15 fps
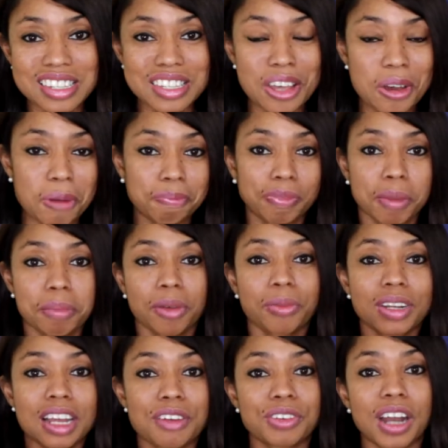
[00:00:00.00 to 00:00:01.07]
So, but
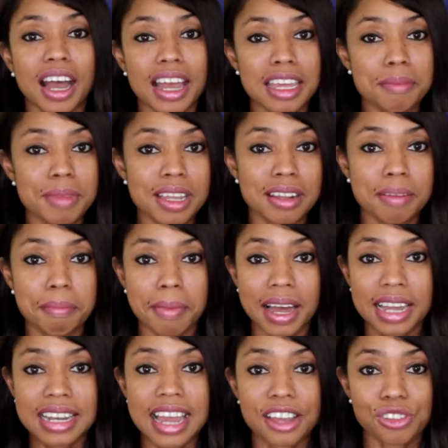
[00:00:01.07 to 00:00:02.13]
whenever I am in
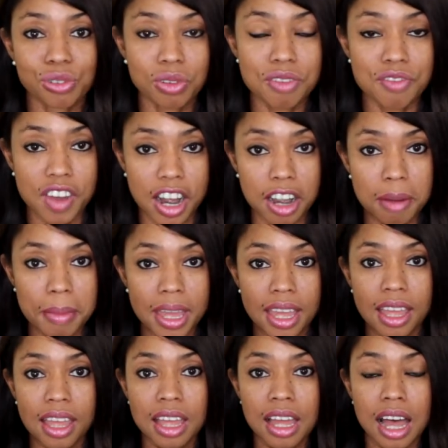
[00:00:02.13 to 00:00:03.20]
my natural
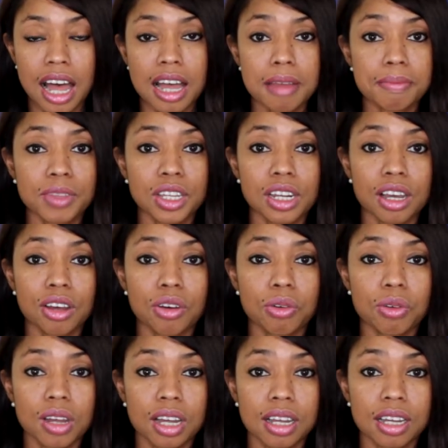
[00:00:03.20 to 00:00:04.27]
environment, I'm, you
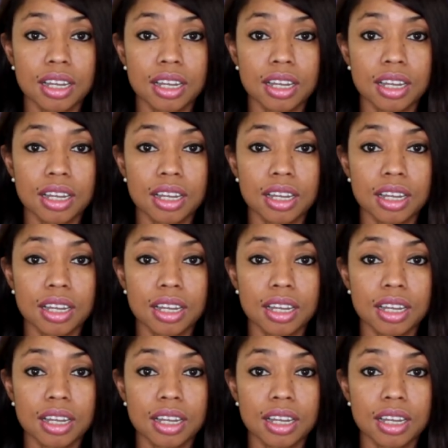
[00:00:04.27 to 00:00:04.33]
know,